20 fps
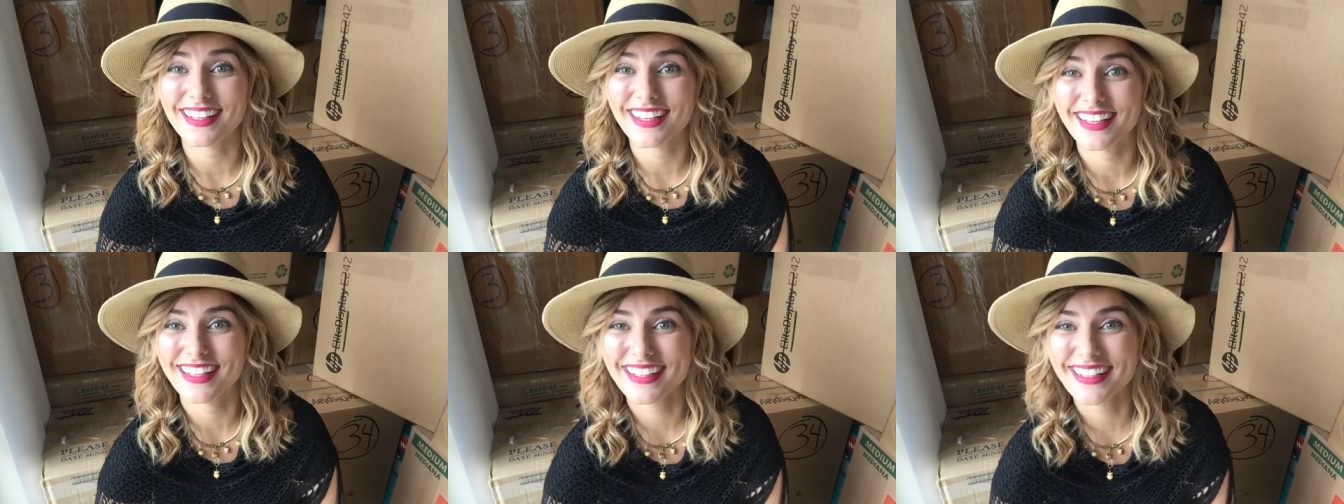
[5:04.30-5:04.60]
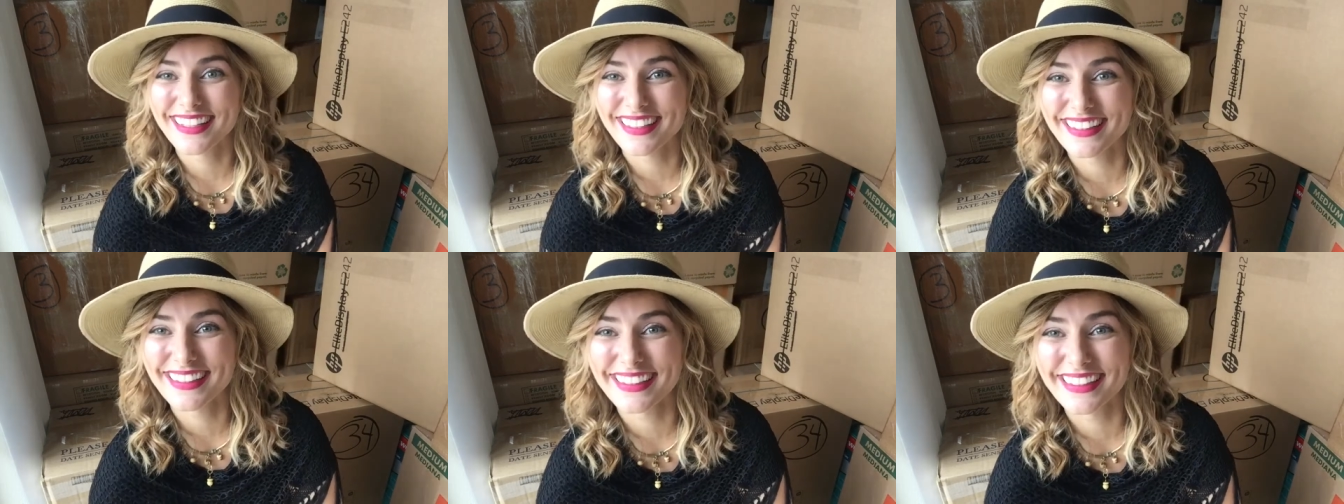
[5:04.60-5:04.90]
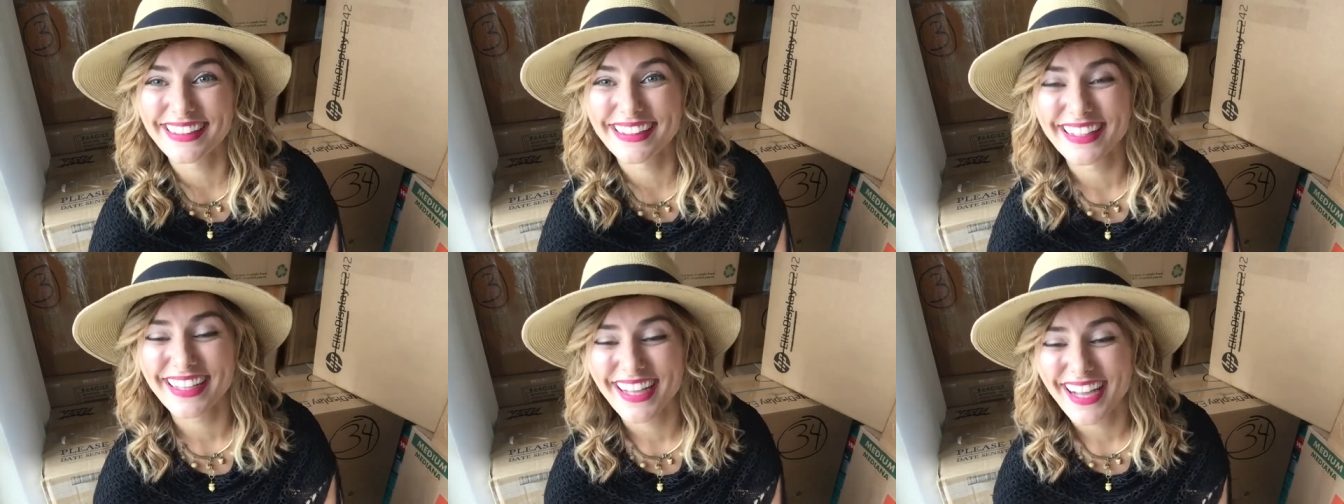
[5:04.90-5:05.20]

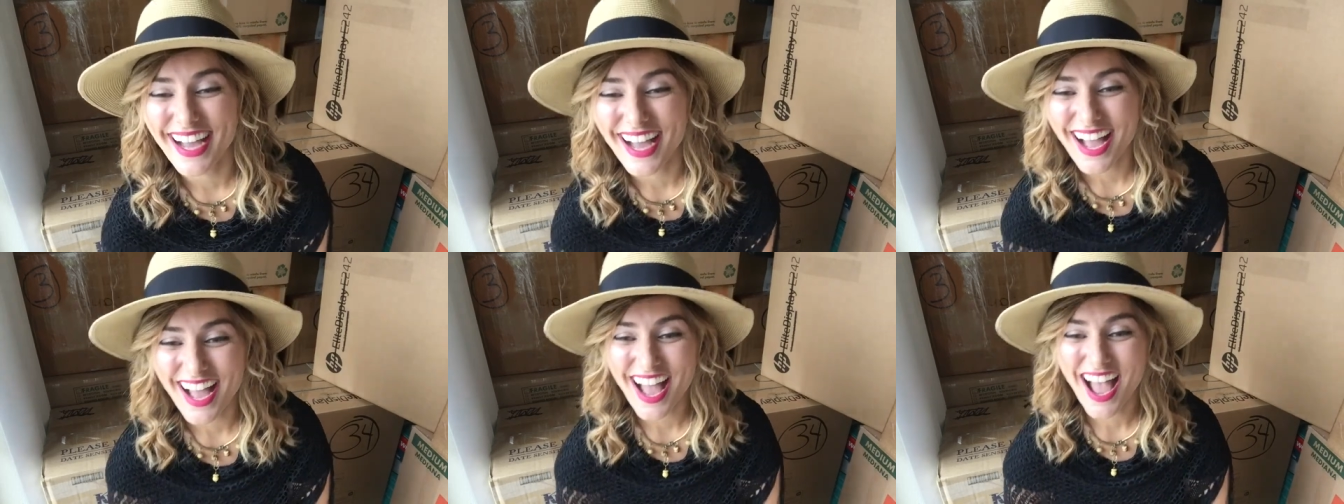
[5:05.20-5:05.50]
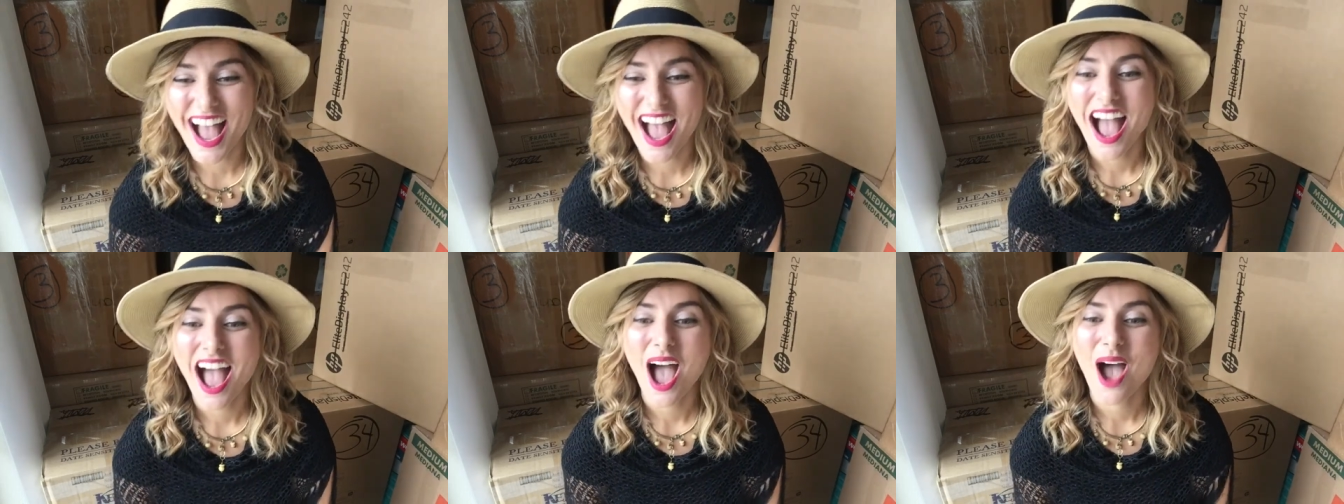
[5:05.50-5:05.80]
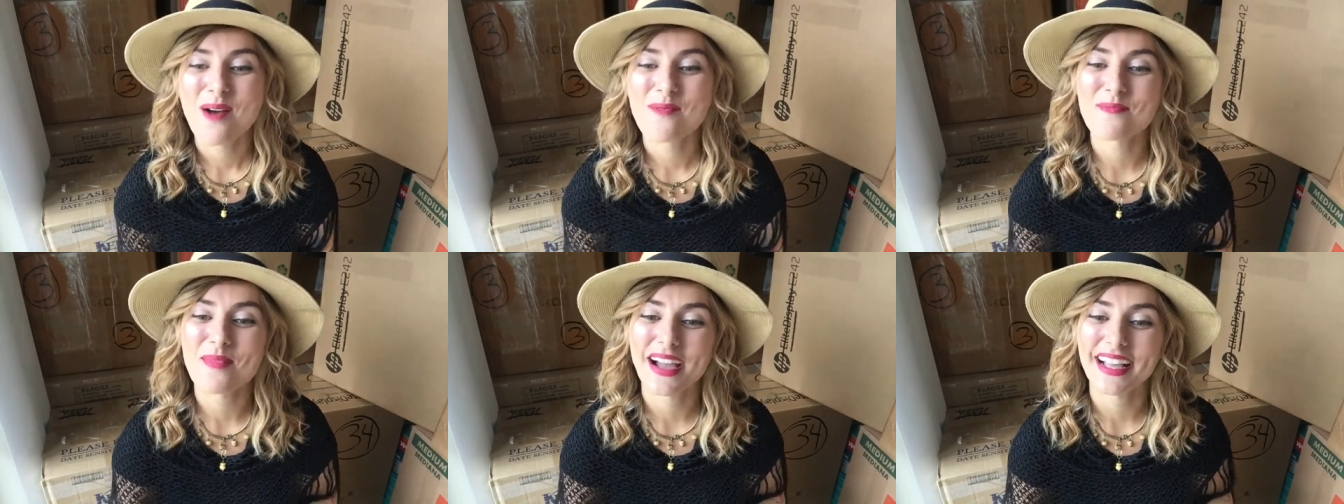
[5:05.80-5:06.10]
ya.
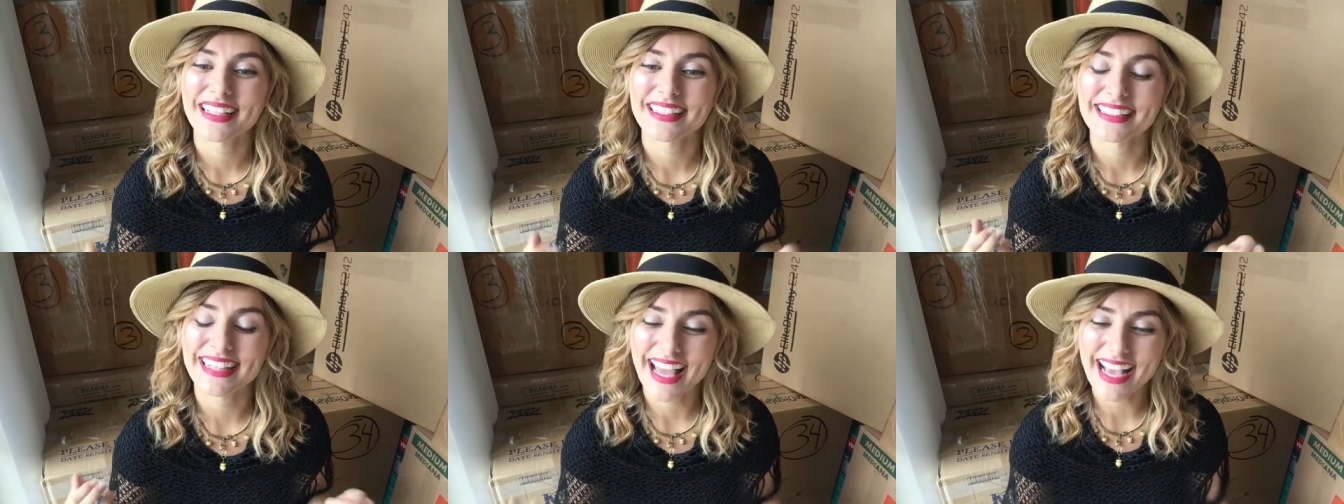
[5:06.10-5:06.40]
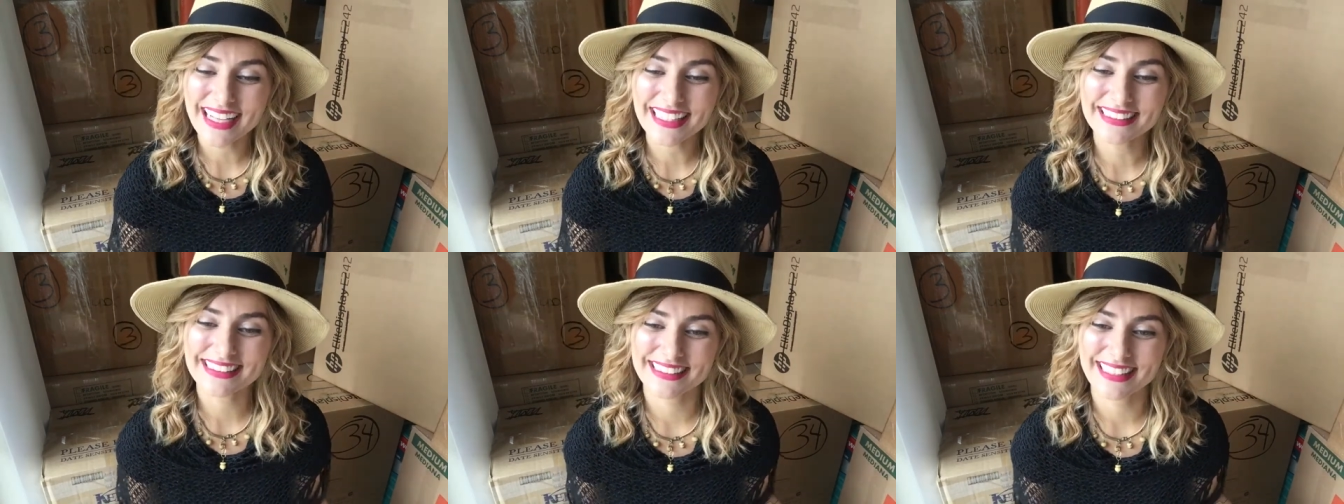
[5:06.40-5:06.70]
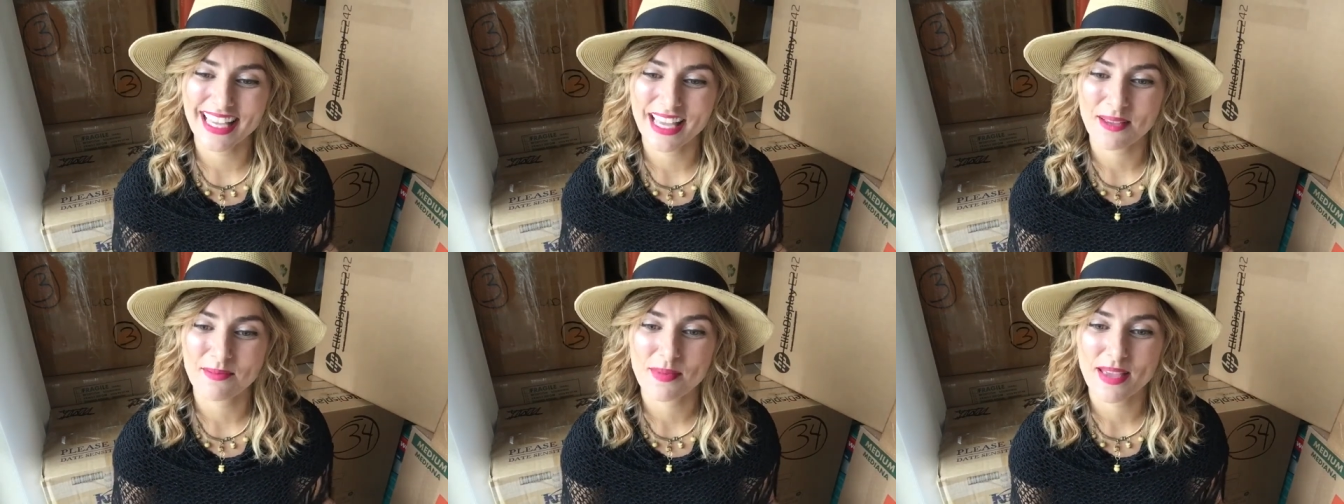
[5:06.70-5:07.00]
My next
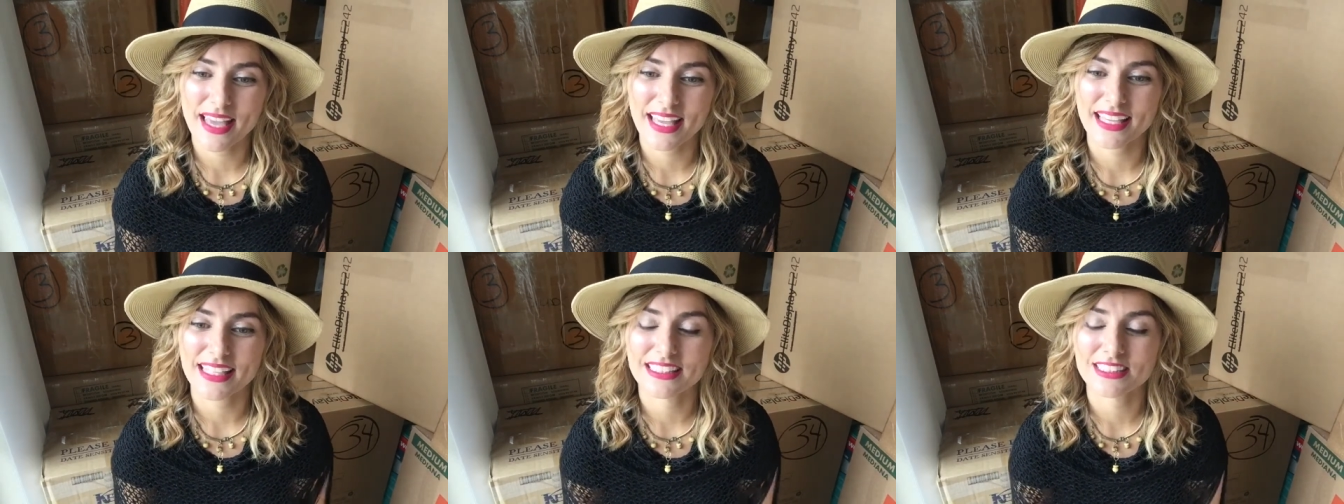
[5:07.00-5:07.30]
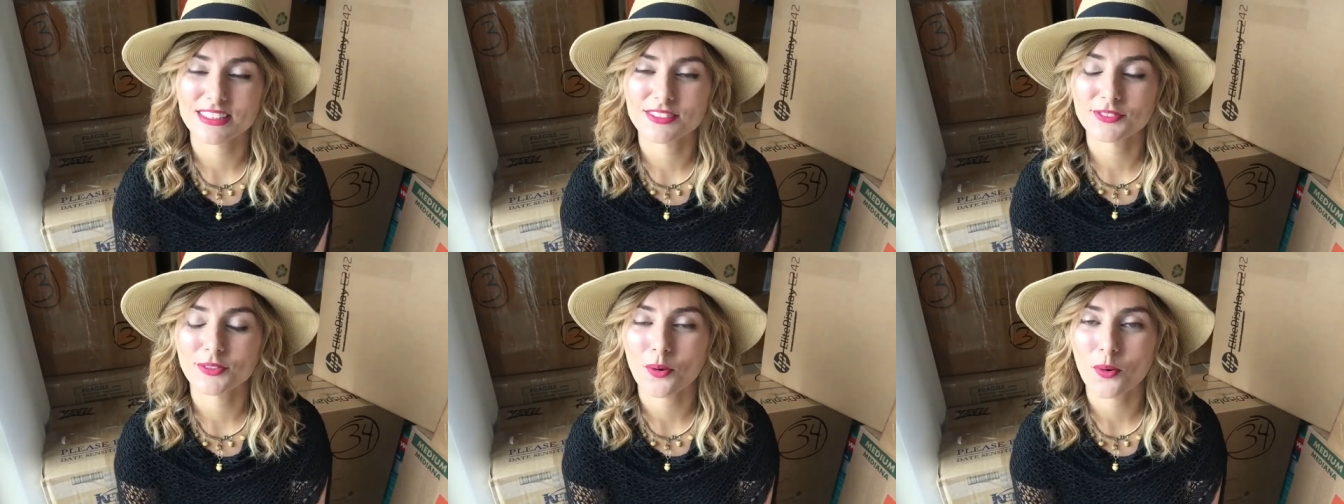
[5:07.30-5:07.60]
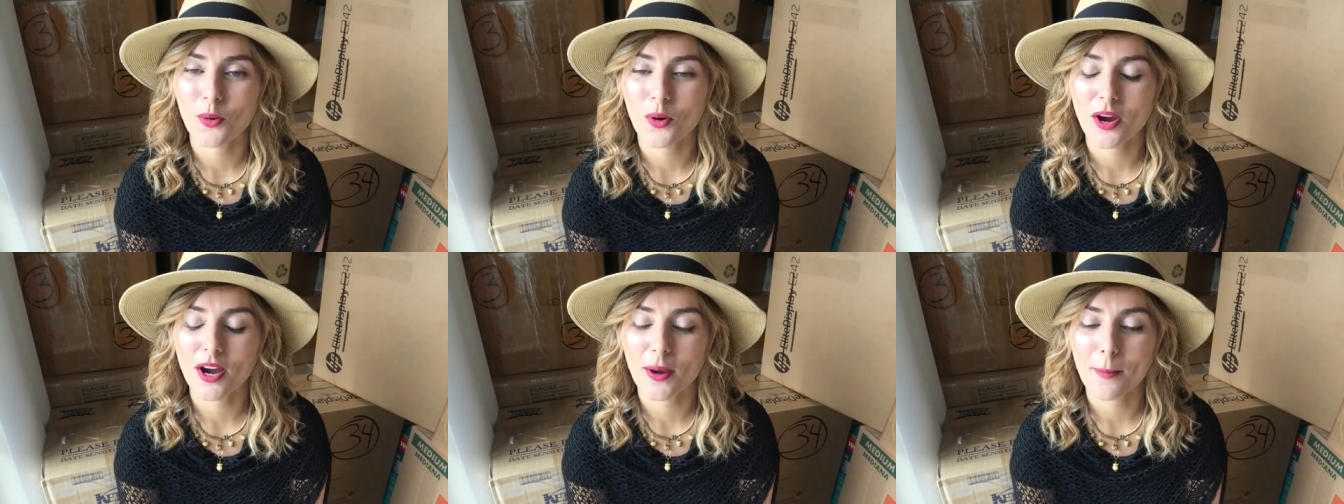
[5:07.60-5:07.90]
tip is
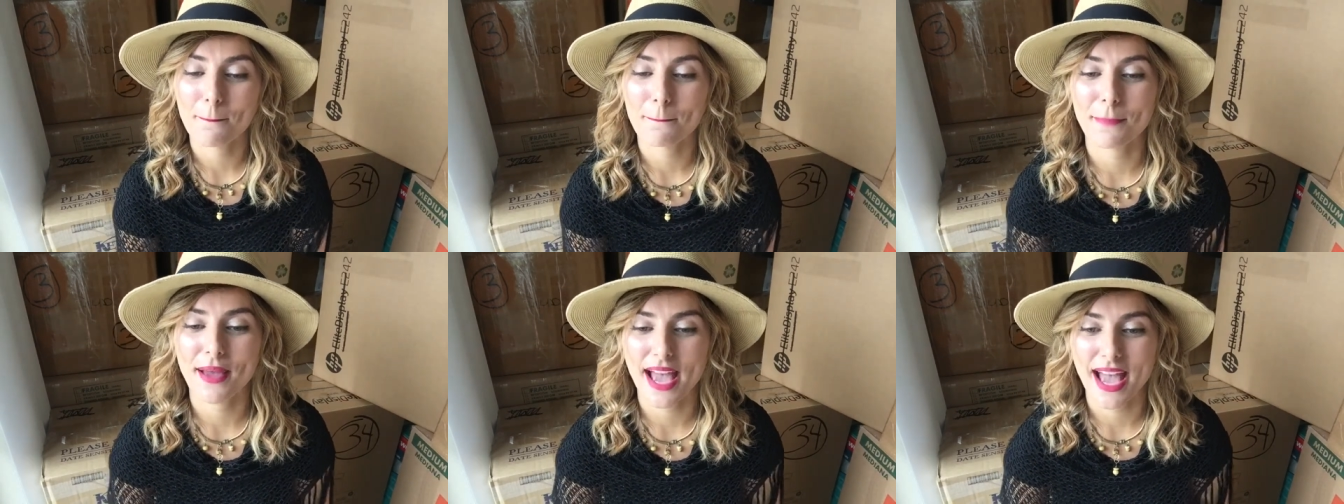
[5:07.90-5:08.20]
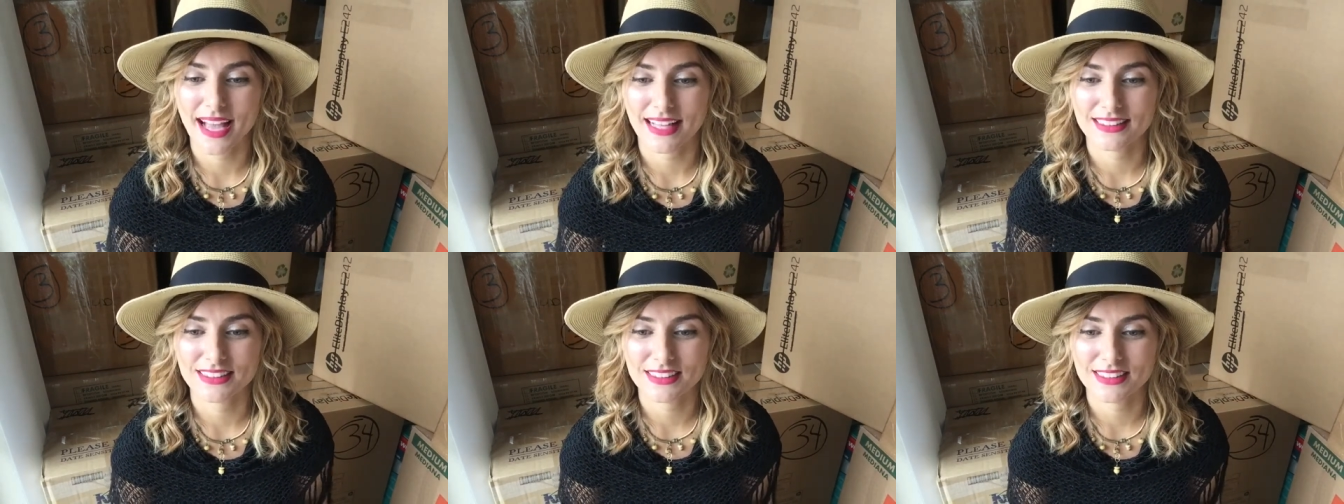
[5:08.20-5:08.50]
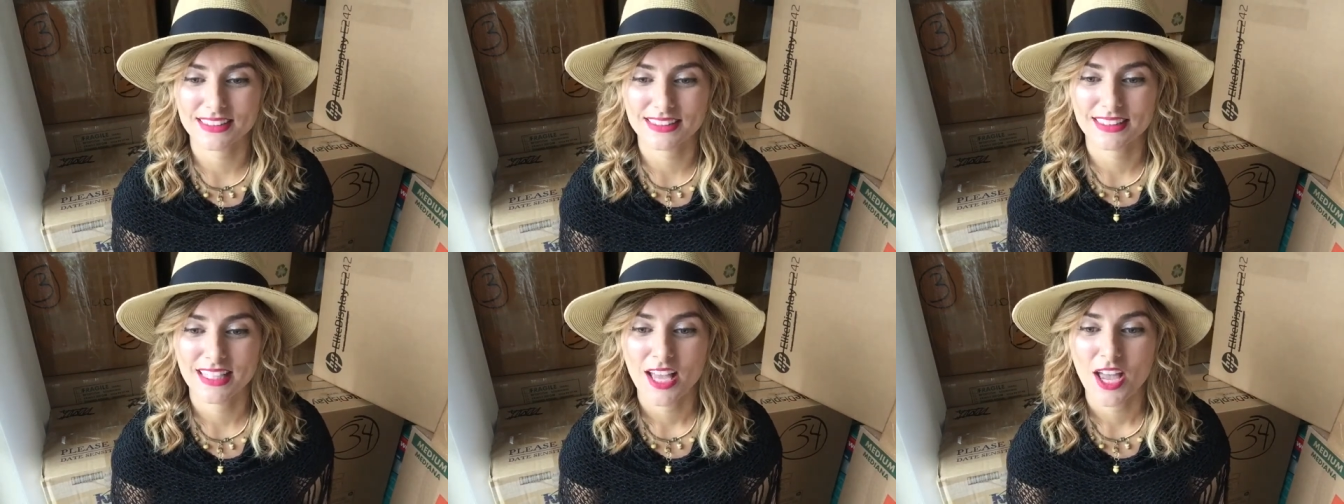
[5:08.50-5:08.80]
for
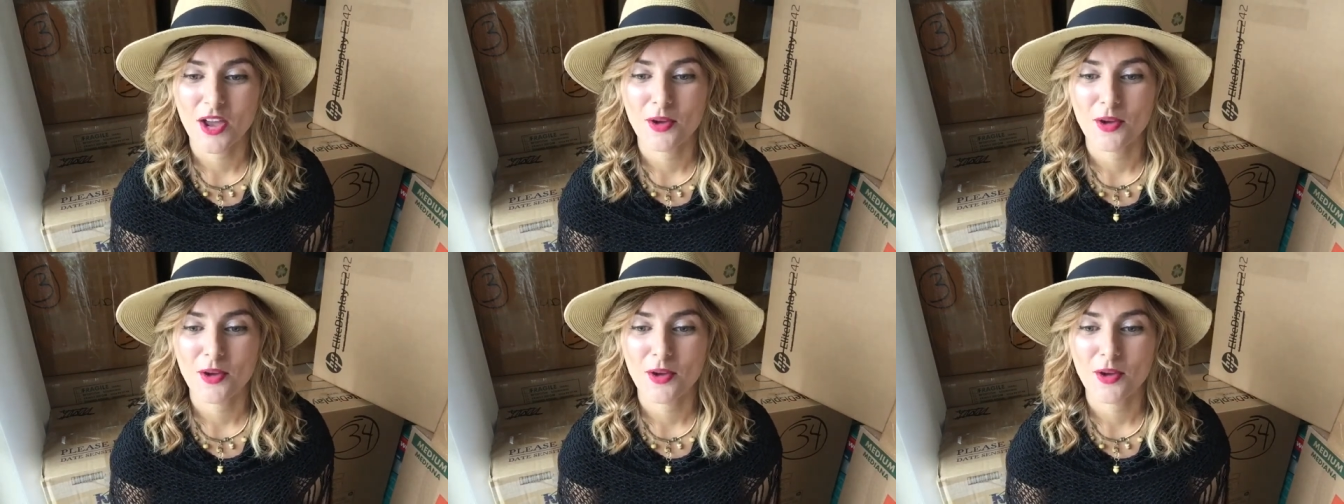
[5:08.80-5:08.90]
pets.